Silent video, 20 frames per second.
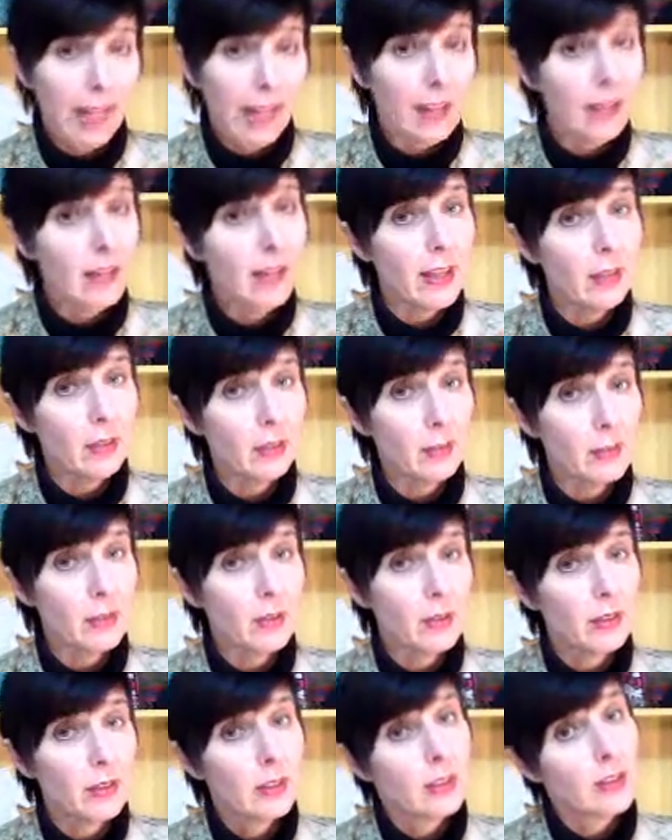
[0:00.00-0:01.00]
I've helped
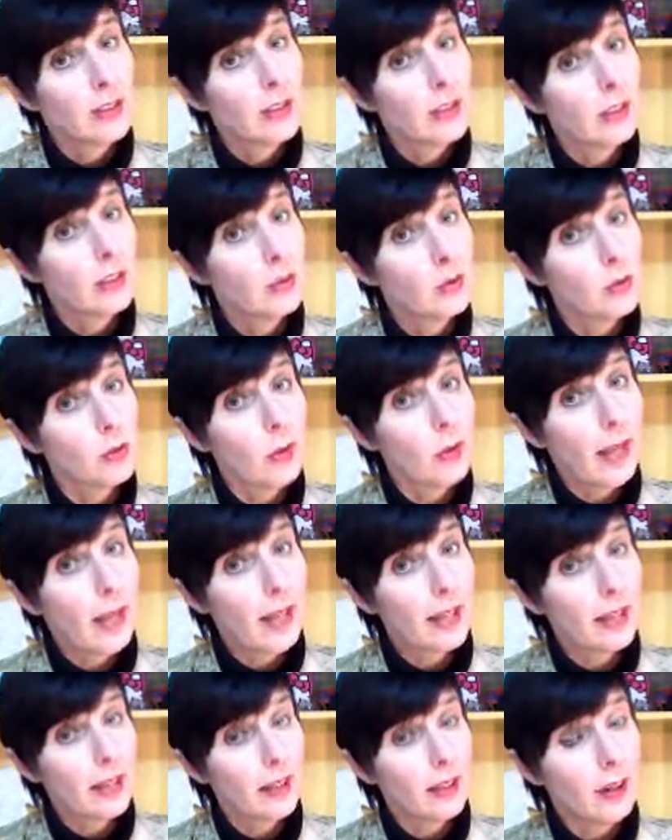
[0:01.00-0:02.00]
singers who
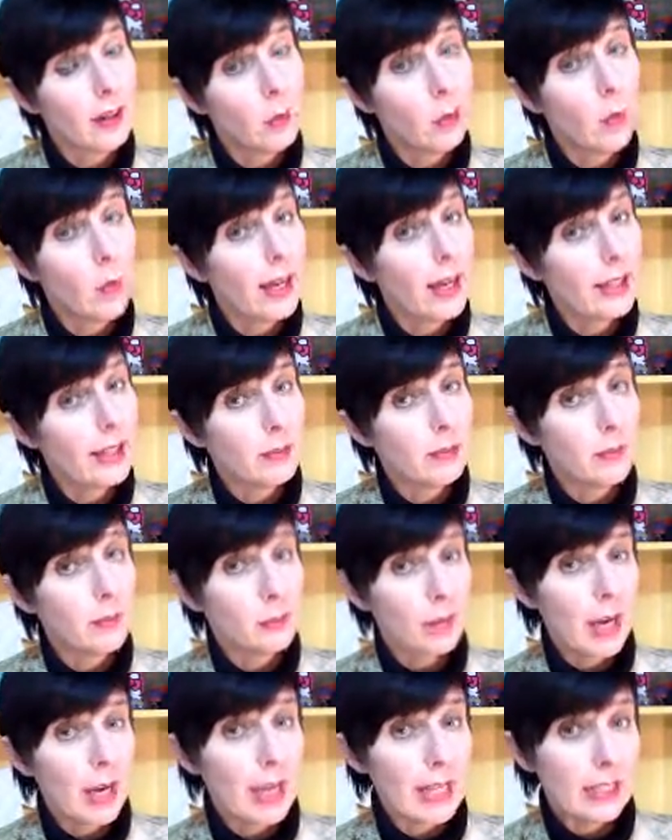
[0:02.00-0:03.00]
had a wide
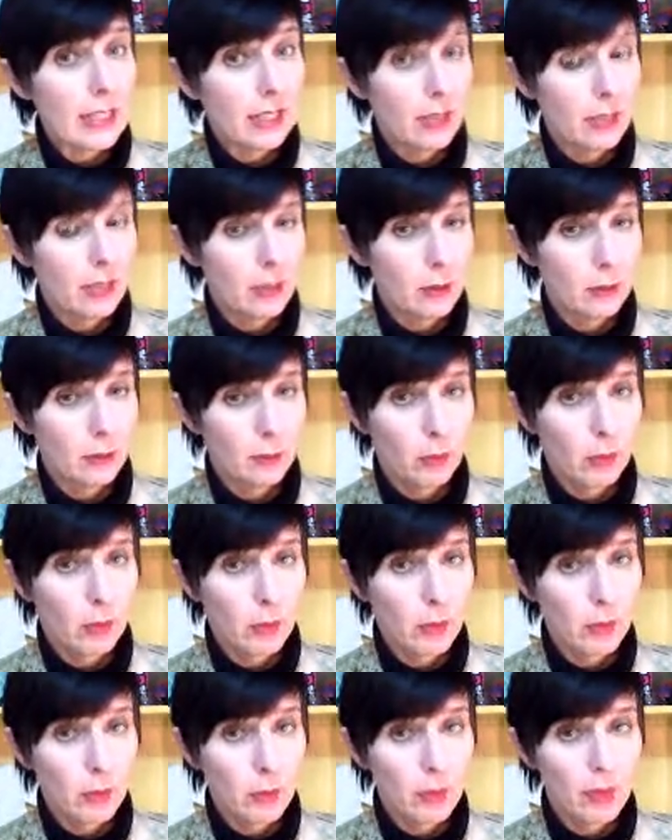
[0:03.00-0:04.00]
break in their
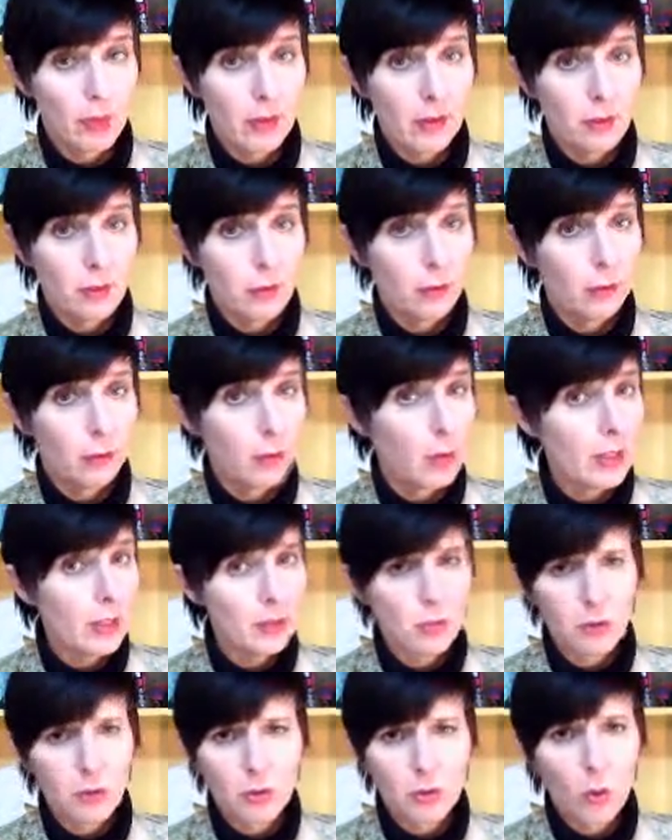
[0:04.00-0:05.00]
voice, where their
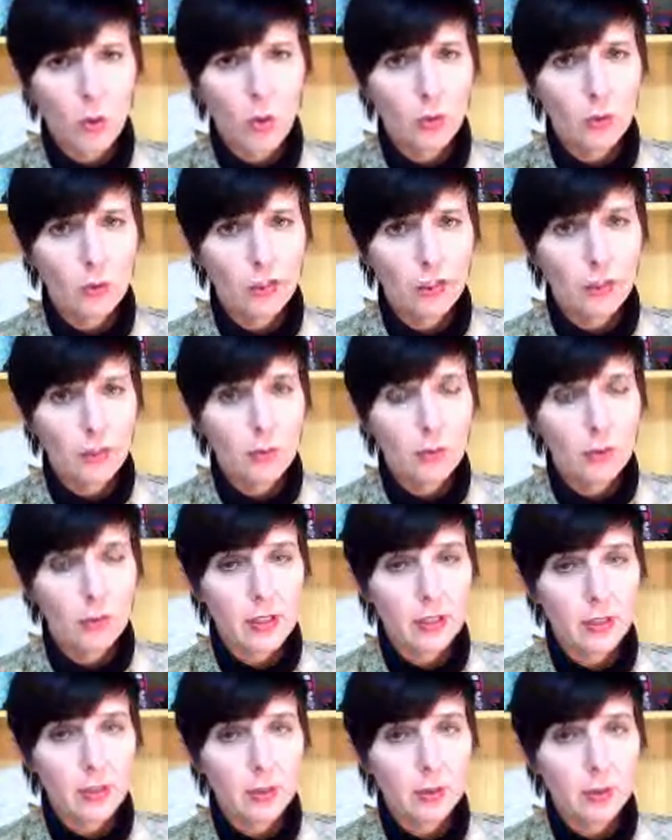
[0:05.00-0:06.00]
voice was totally
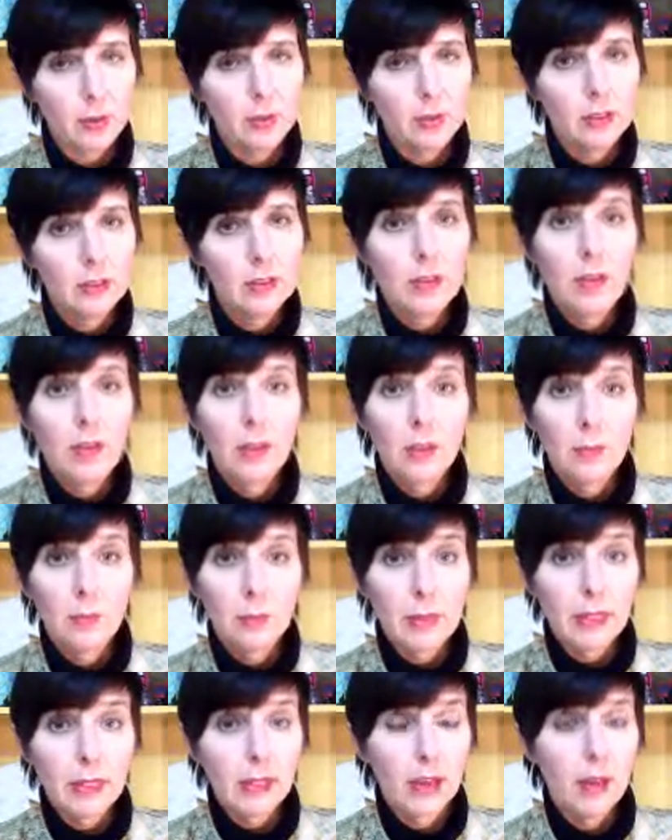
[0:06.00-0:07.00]
unpredictable,
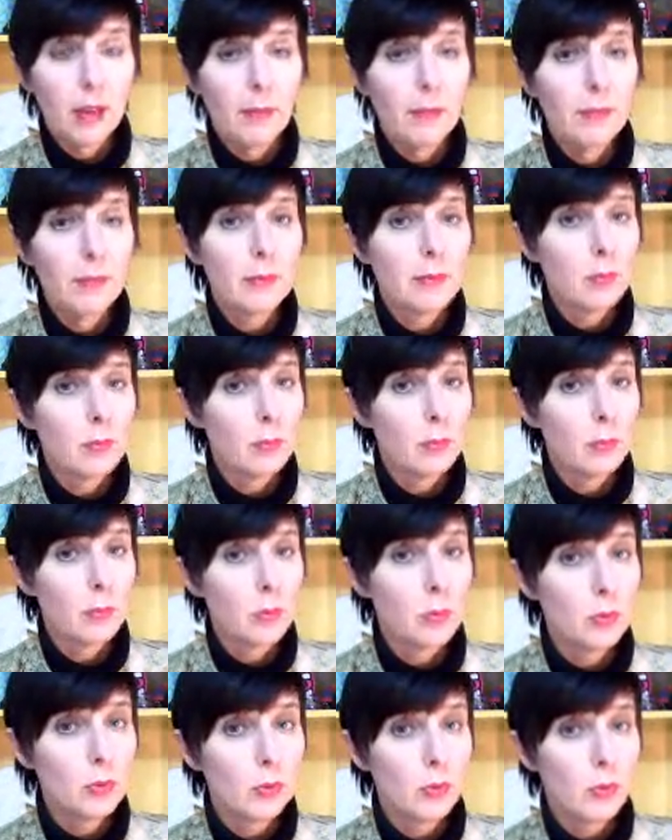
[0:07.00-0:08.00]
become
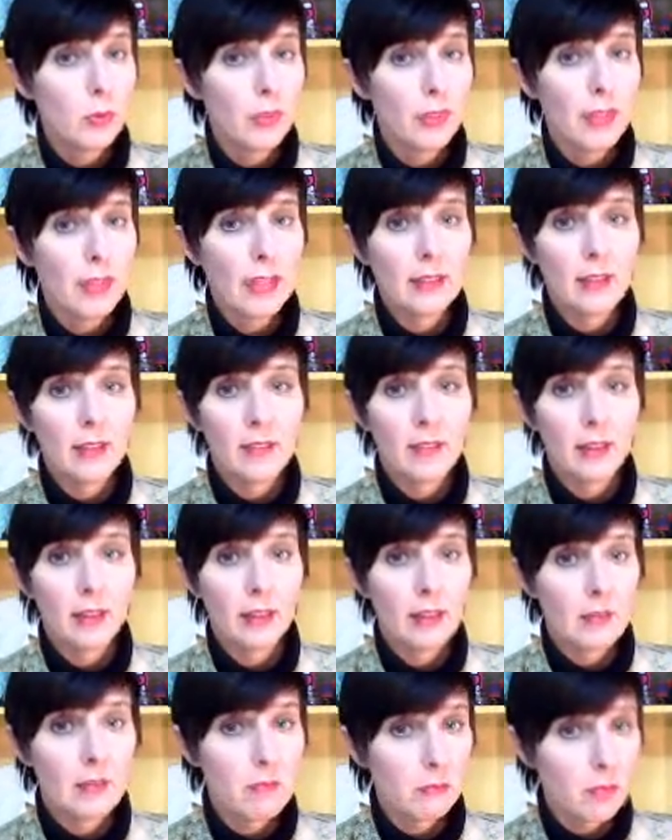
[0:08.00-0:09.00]
smooth and
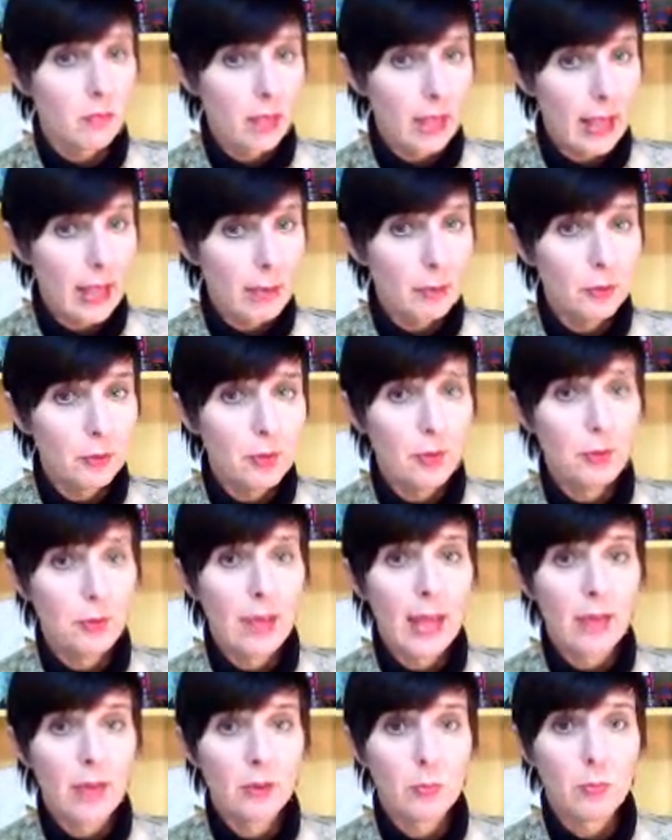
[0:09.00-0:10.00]
able to
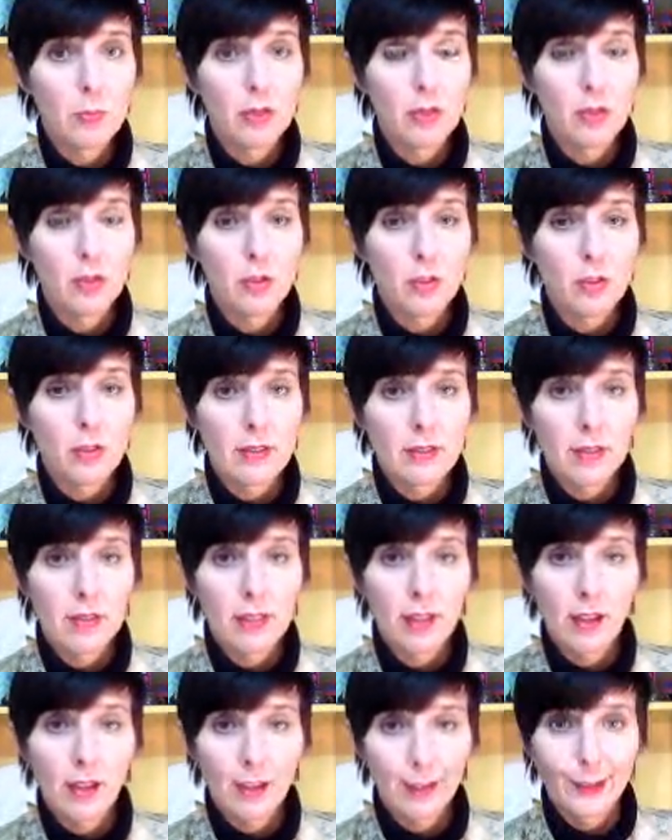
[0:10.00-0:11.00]
match pitch and
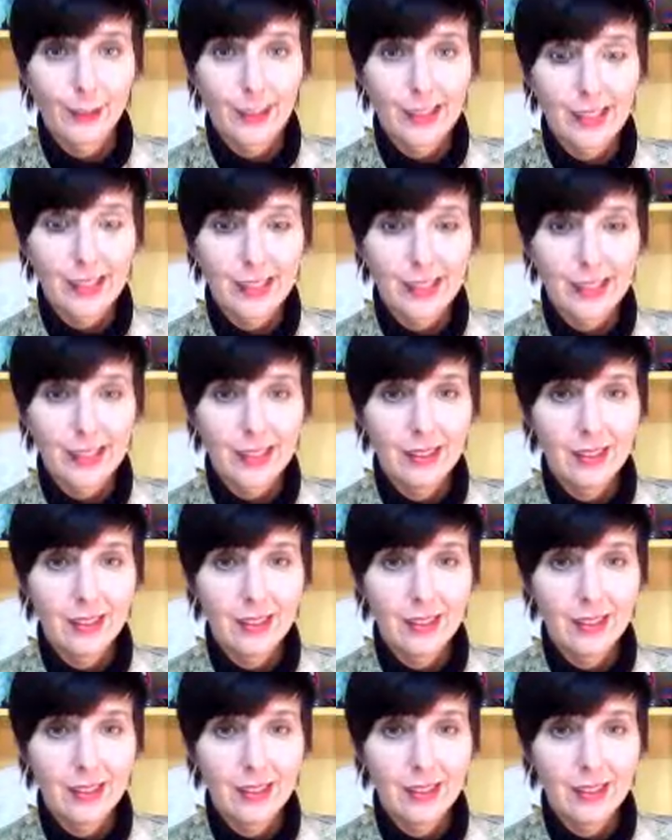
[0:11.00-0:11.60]
sing on key.